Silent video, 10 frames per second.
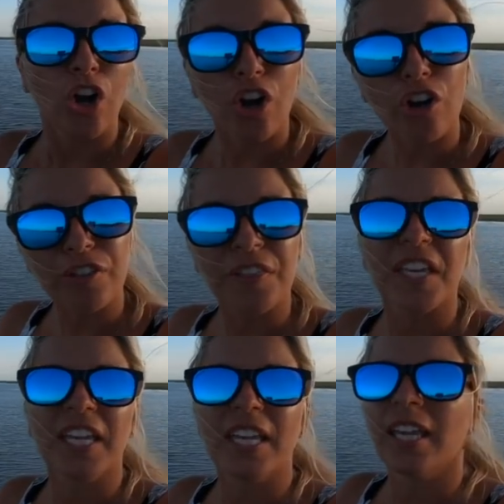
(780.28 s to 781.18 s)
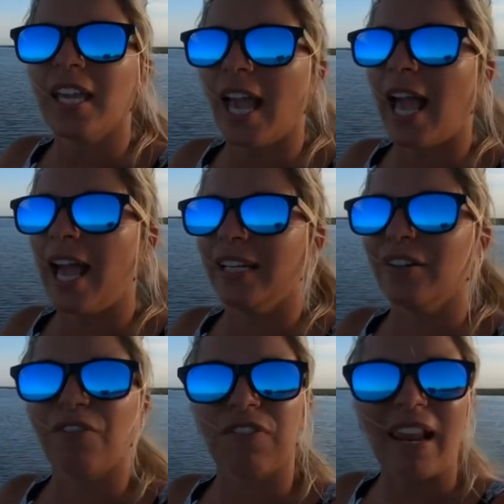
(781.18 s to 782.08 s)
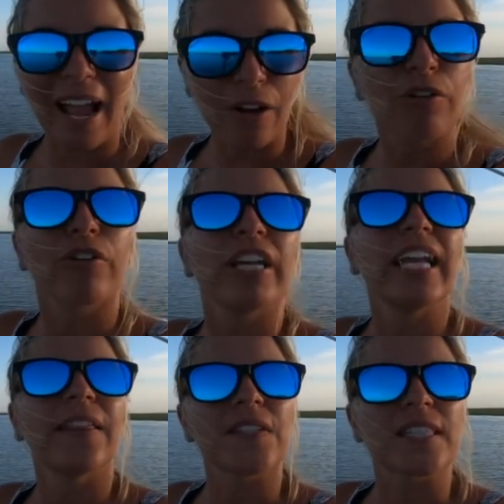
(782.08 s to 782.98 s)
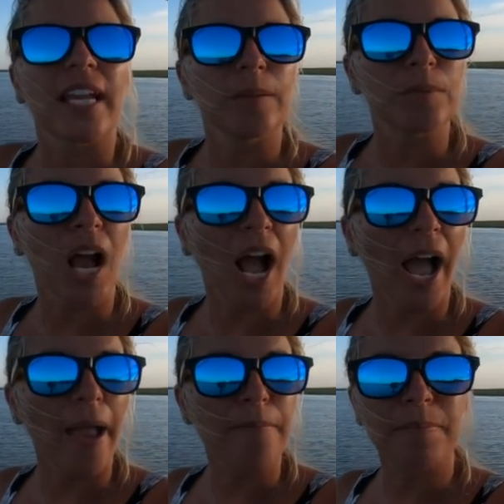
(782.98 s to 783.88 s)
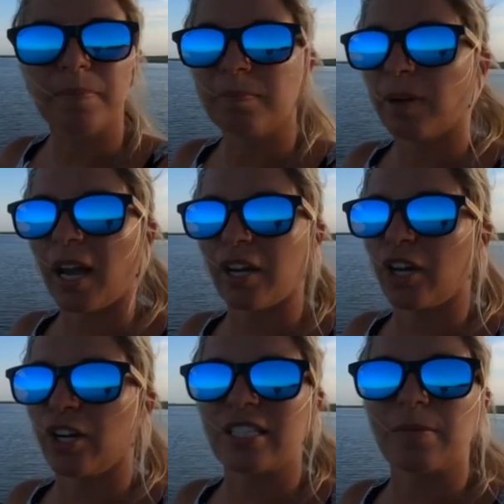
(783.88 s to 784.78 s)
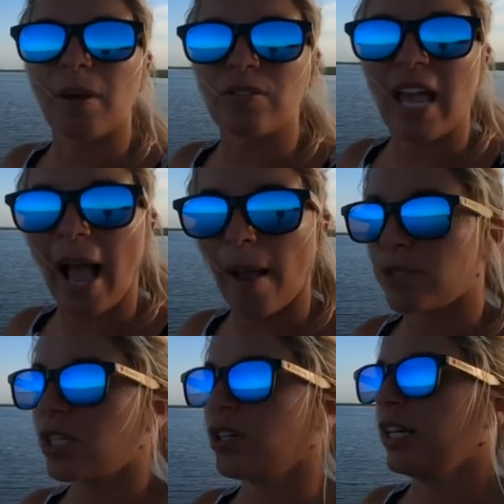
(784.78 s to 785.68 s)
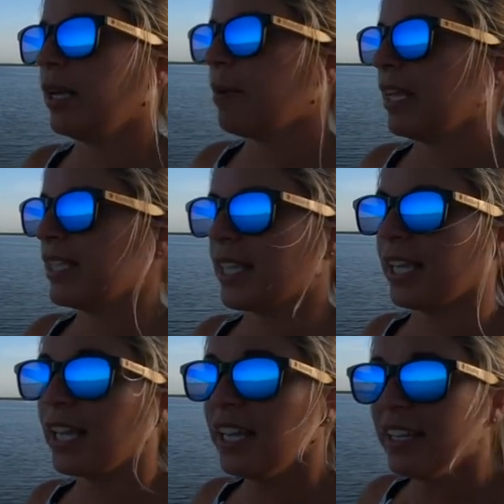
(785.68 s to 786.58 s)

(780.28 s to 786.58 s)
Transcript: earthy and flowery at the same time. I don't know, it smells absolutely amazing.